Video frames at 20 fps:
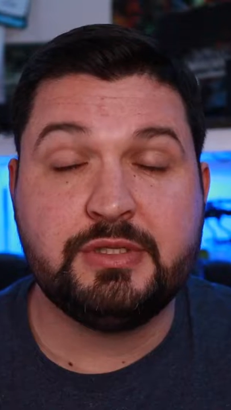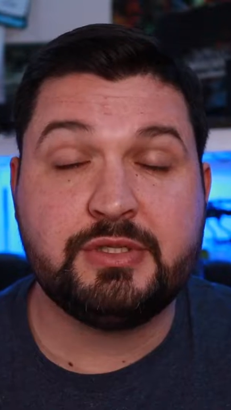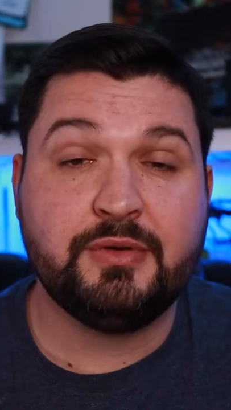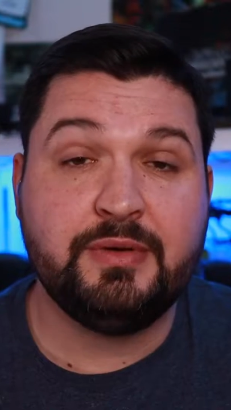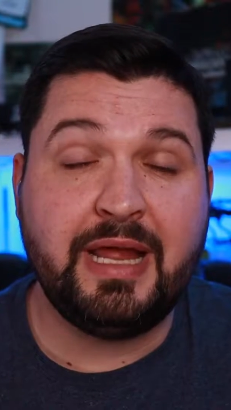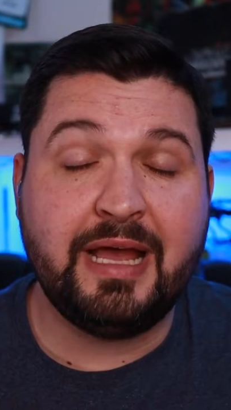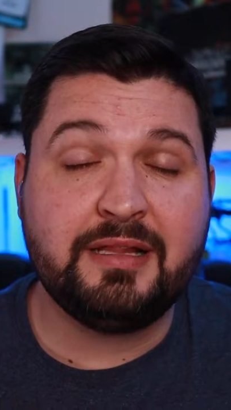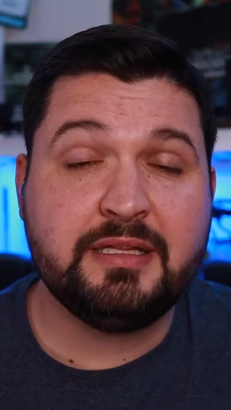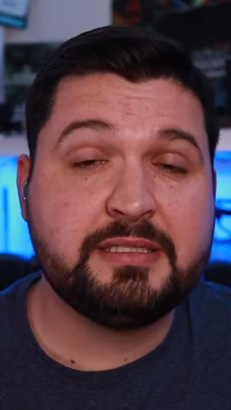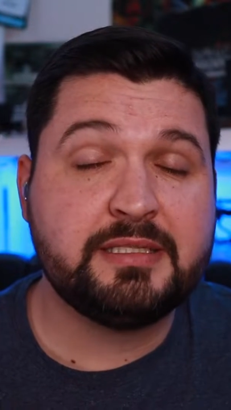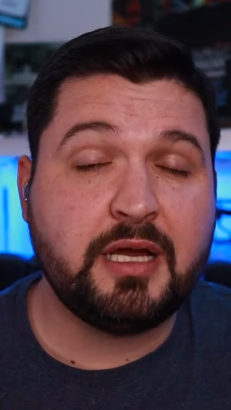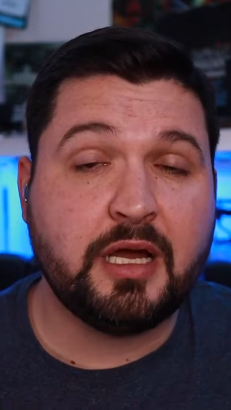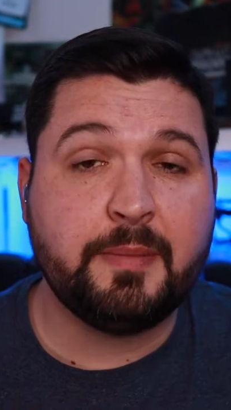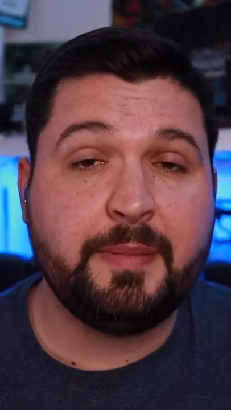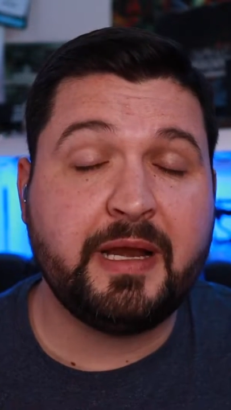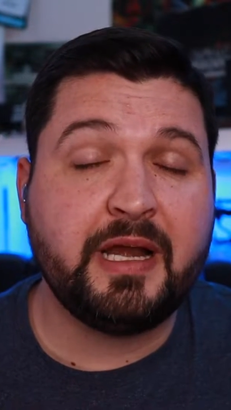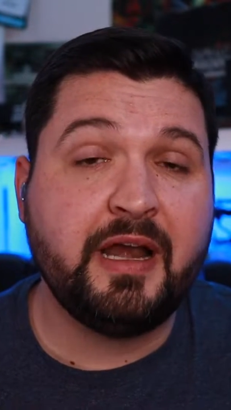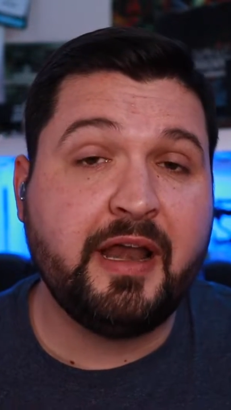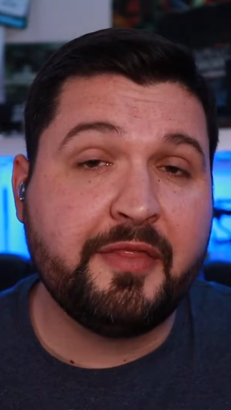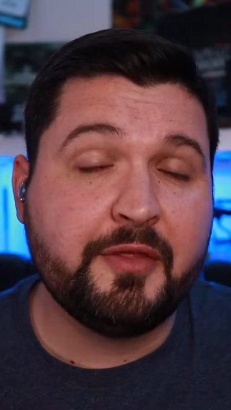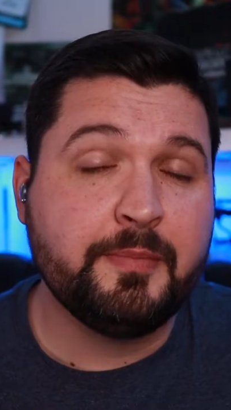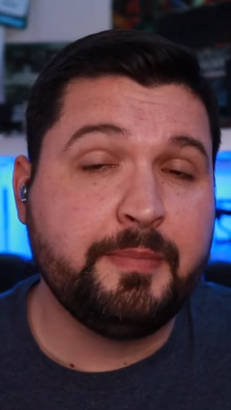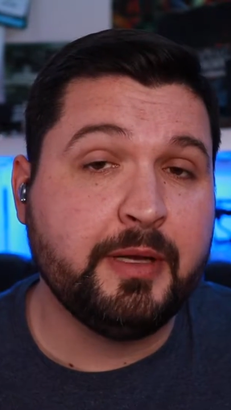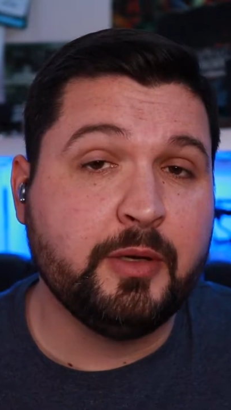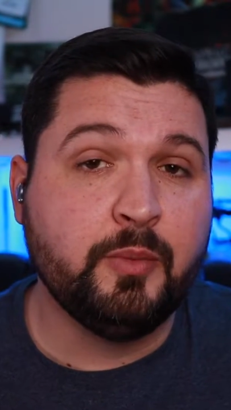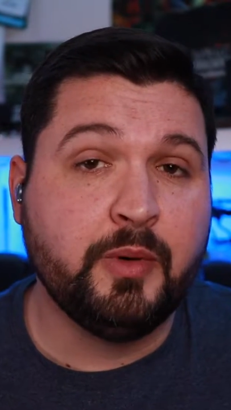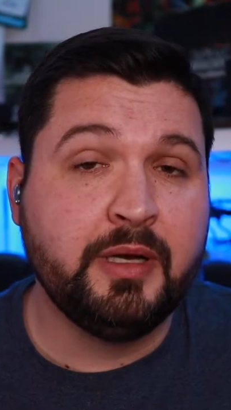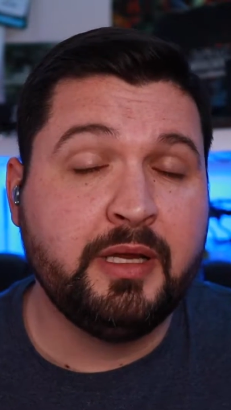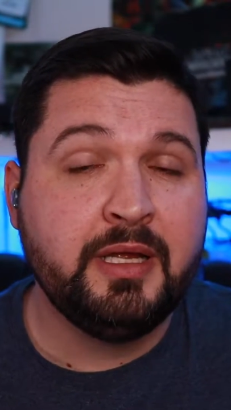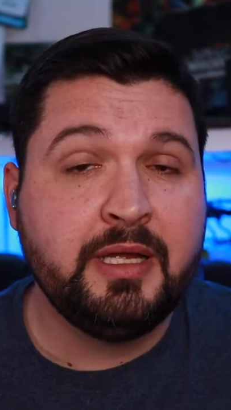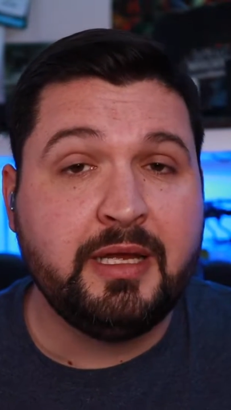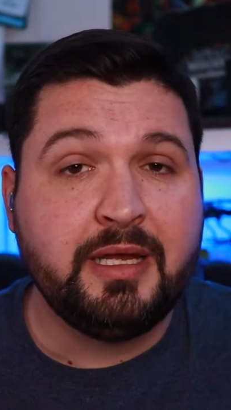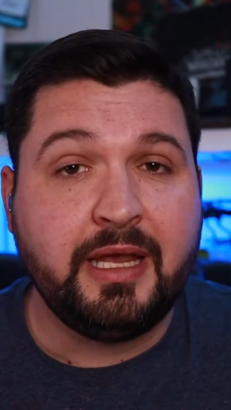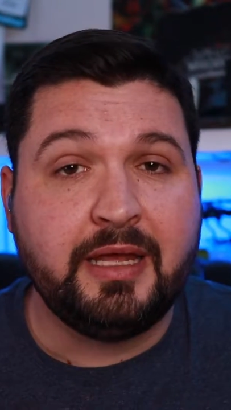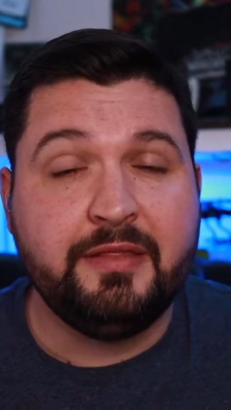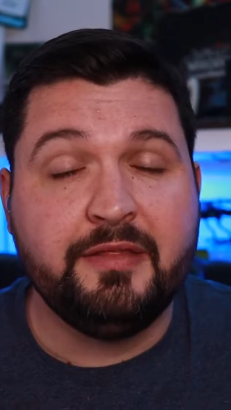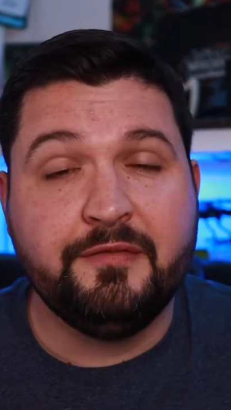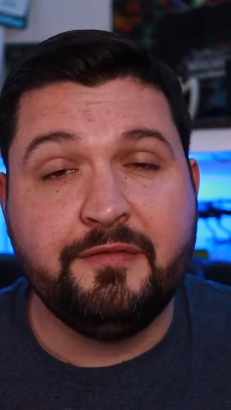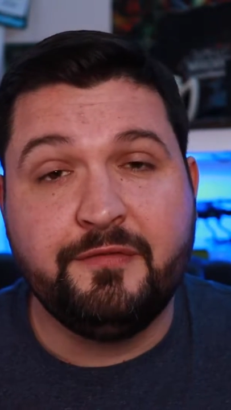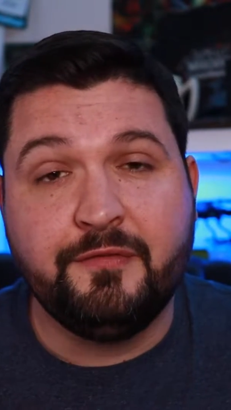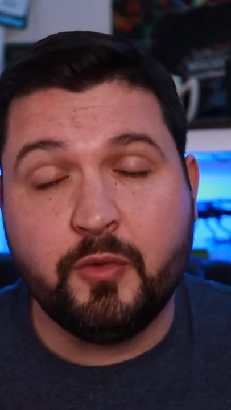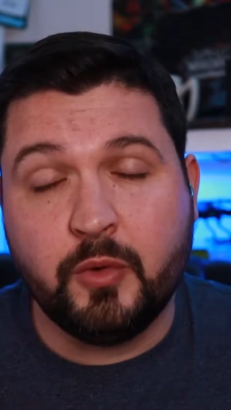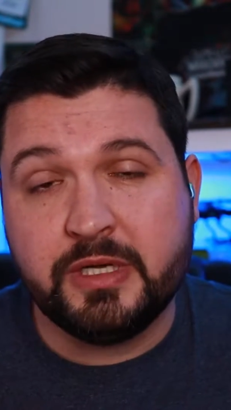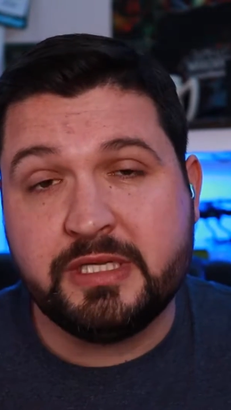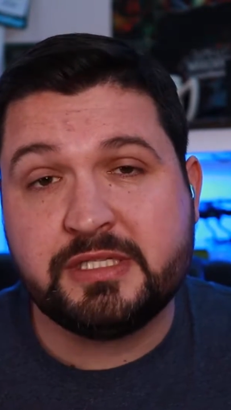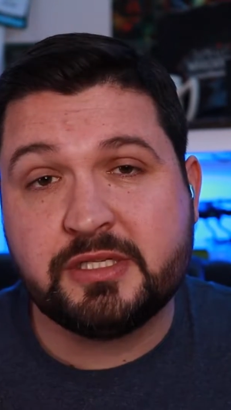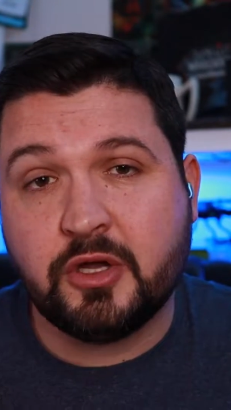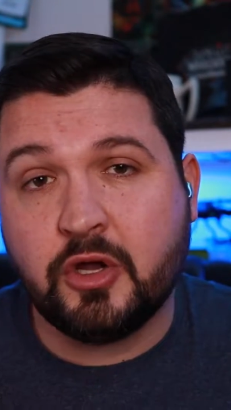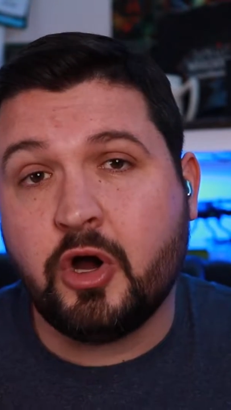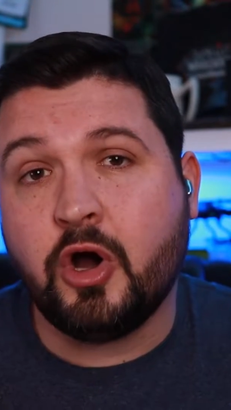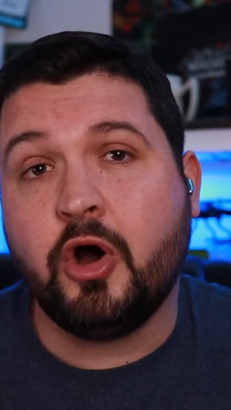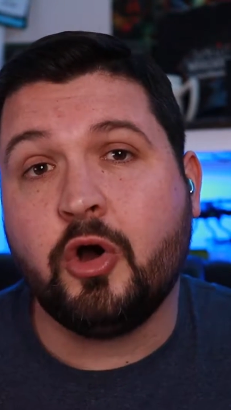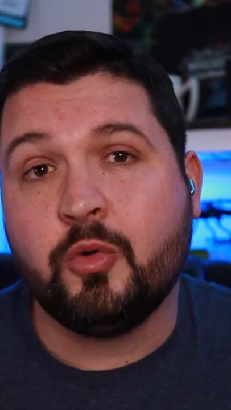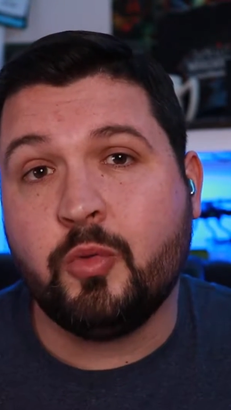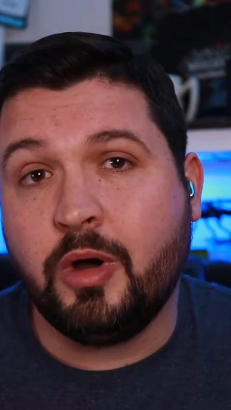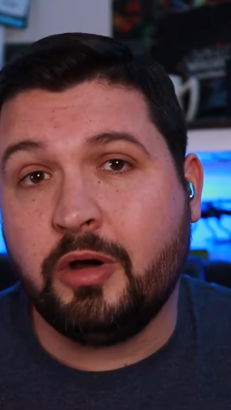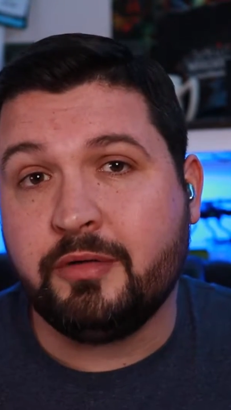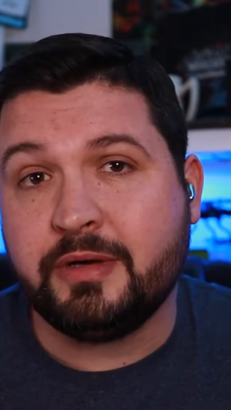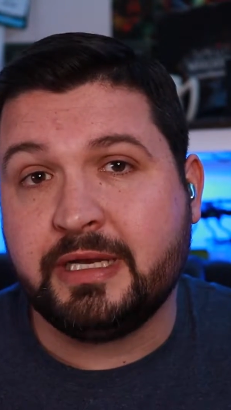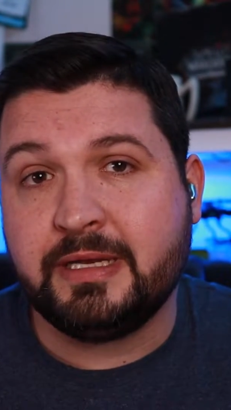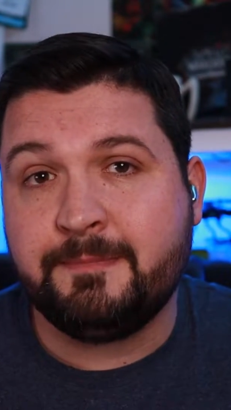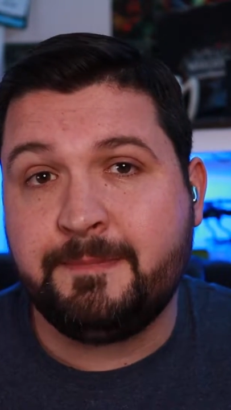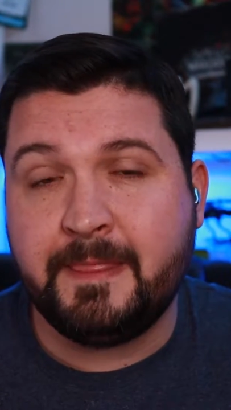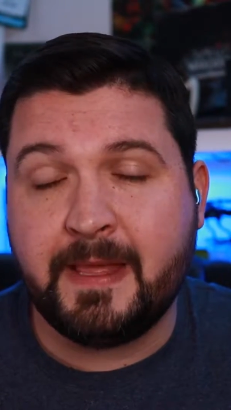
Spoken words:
So now let's talk about another big one, and the voice call quality.